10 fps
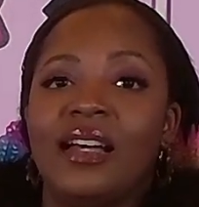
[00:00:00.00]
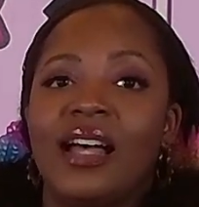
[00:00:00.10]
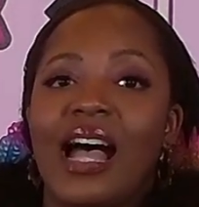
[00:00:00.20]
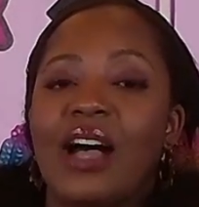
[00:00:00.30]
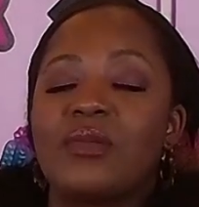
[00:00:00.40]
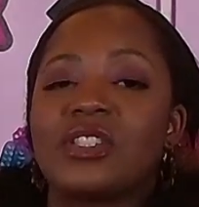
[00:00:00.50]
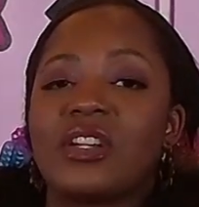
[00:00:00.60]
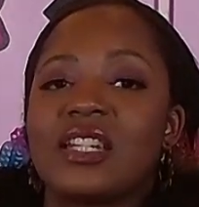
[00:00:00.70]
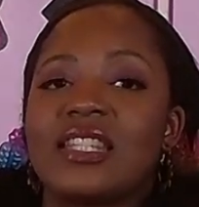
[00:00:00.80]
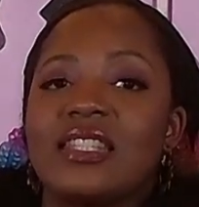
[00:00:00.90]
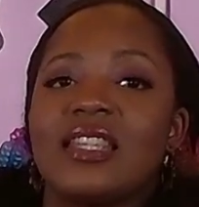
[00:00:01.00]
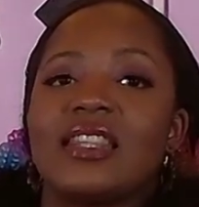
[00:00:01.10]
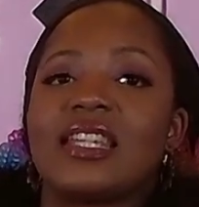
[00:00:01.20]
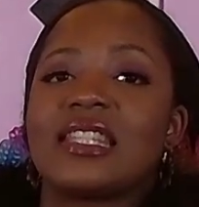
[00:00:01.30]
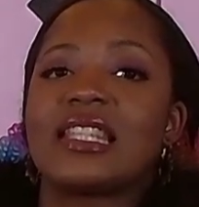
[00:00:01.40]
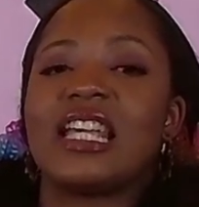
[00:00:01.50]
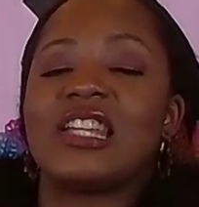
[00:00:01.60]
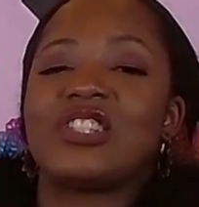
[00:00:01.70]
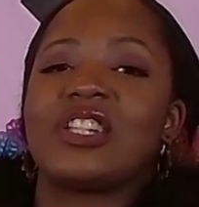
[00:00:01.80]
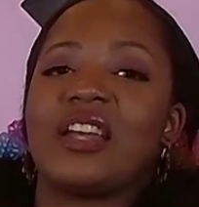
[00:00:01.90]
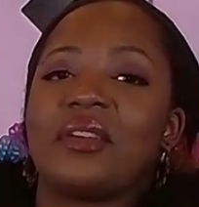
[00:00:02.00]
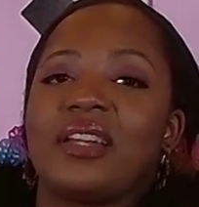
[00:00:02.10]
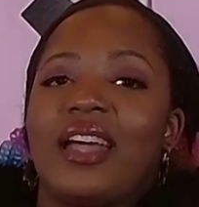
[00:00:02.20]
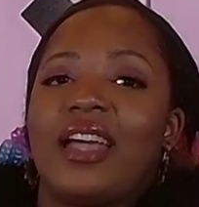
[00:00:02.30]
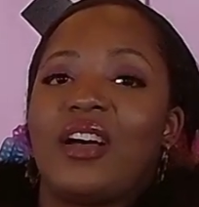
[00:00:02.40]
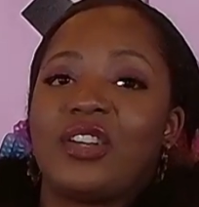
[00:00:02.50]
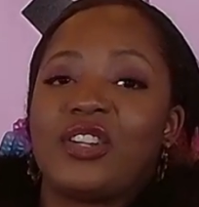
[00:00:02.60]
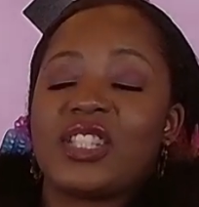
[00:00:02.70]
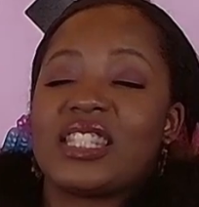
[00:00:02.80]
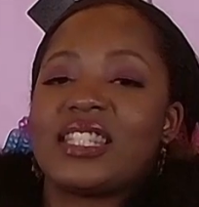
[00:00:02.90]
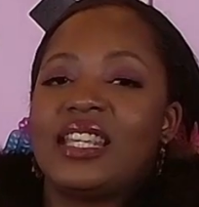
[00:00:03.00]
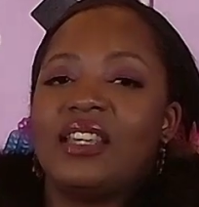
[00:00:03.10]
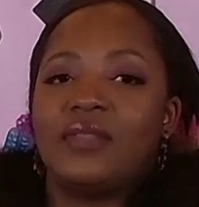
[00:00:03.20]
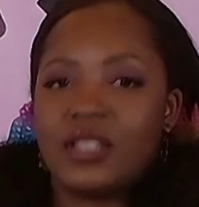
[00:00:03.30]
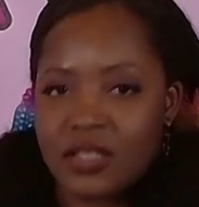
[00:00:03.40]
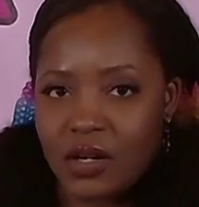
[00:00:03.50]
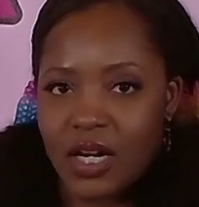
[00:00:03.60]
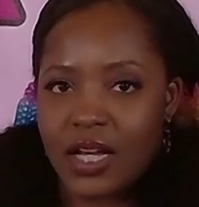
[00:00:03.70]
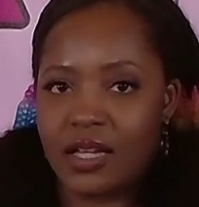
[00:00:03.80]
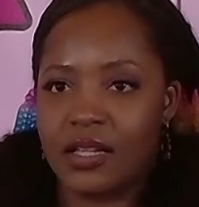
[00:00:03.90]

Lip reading: I want y'all to see this each and every day on your TV screen.